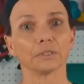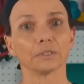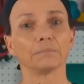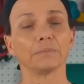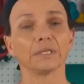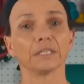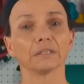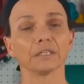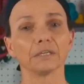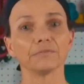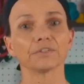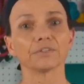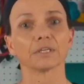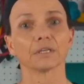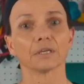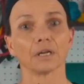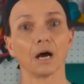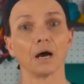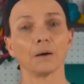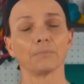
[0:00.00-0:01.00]
be
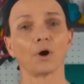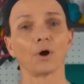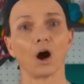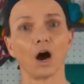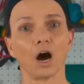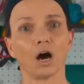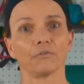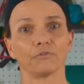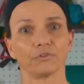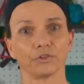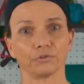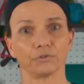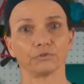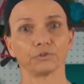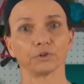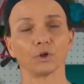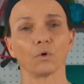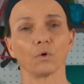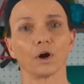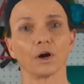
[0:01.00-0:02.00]
lifted up off the
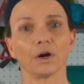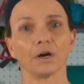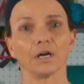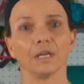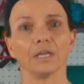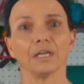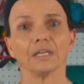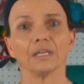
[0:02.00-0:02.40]
floor.